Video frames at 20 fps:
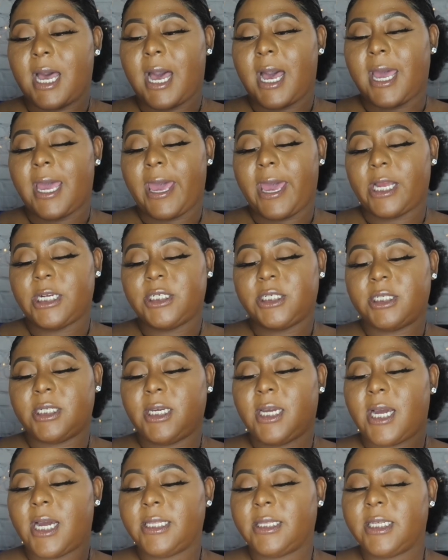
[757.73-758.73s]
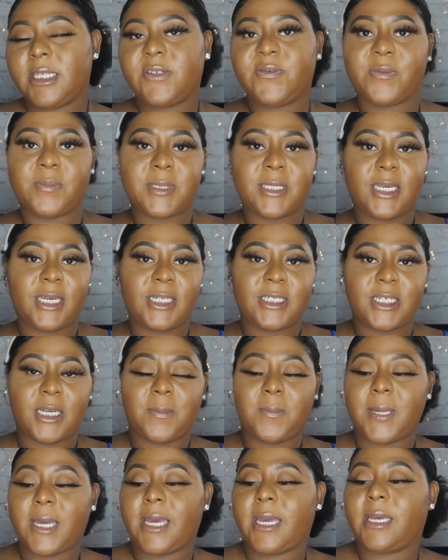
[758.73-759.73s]
I actually got this from TJ
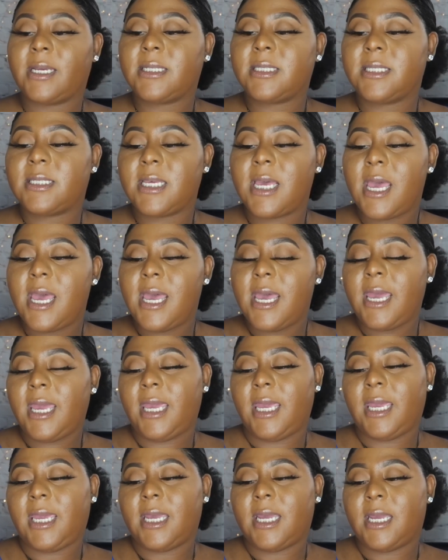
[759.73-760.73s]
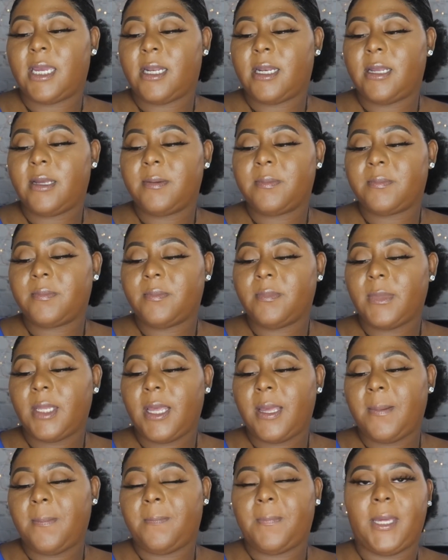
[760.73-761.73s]
Maxx and
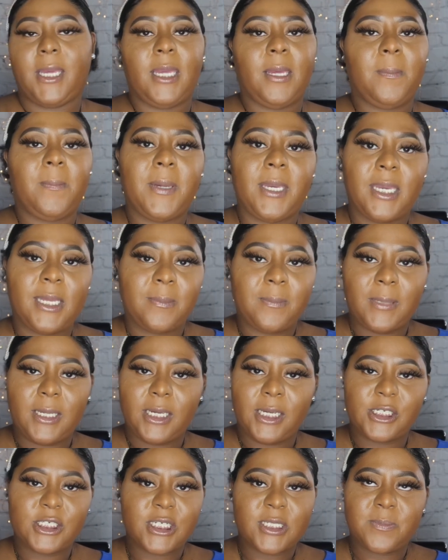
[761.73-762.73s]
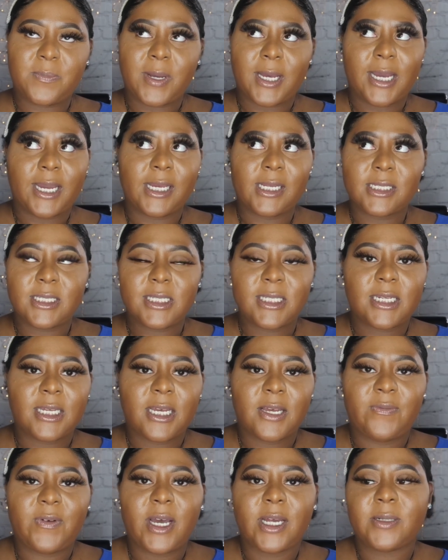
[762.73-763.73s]
me being me just buying
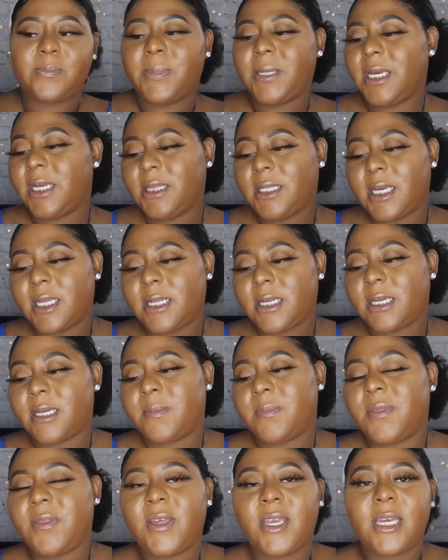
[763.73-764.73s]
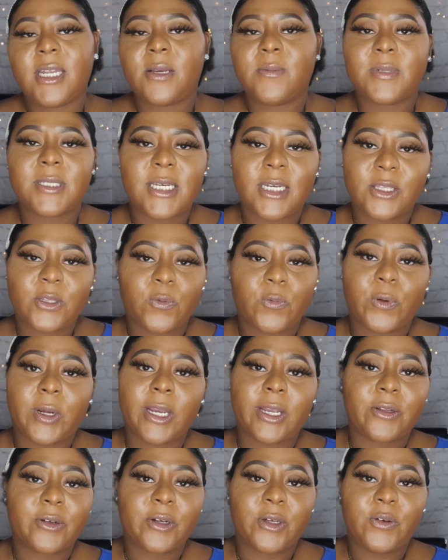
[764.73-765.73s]
stuff i'd pick that up thinking it was like the
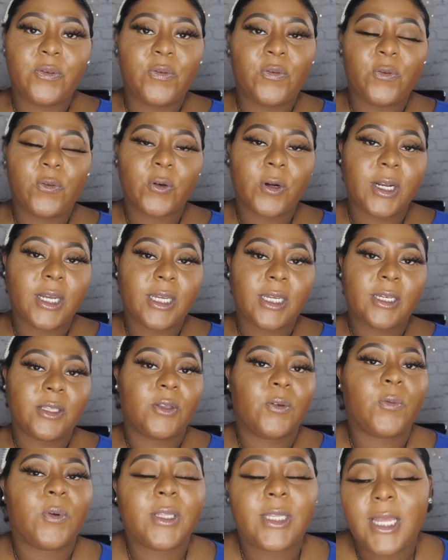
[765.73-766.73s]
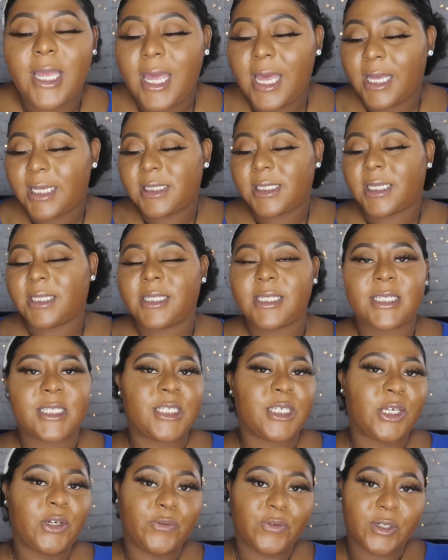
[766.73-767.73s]
regular euphoria the one that has like the
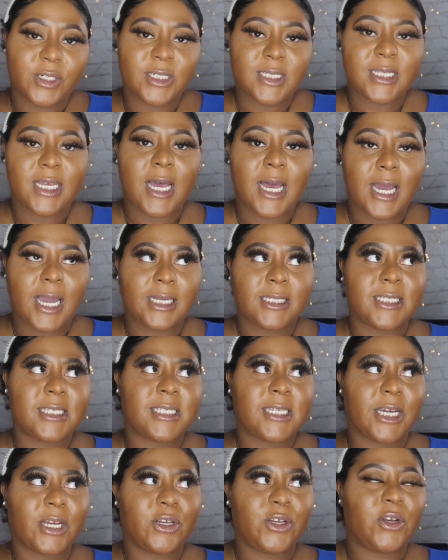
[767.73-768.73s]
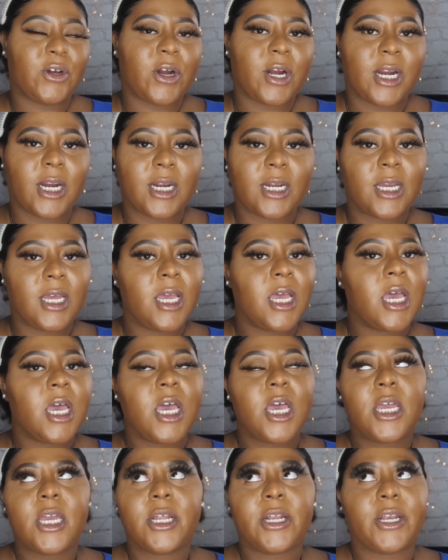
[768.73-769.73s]
silver side it's like dark
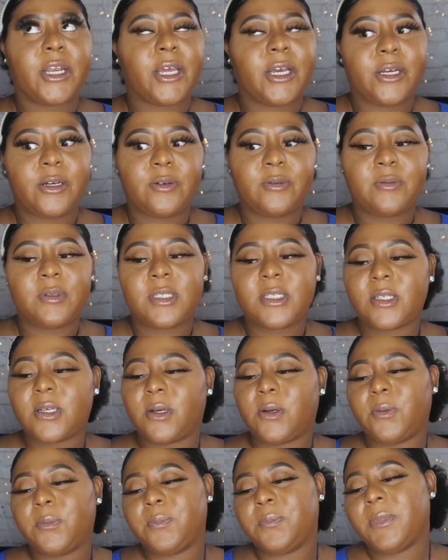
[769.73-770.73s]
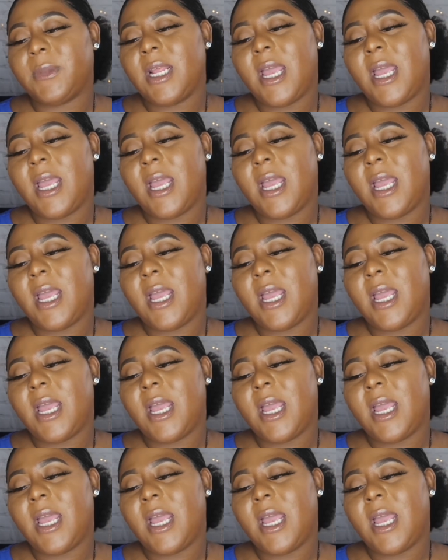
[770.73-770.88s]
no so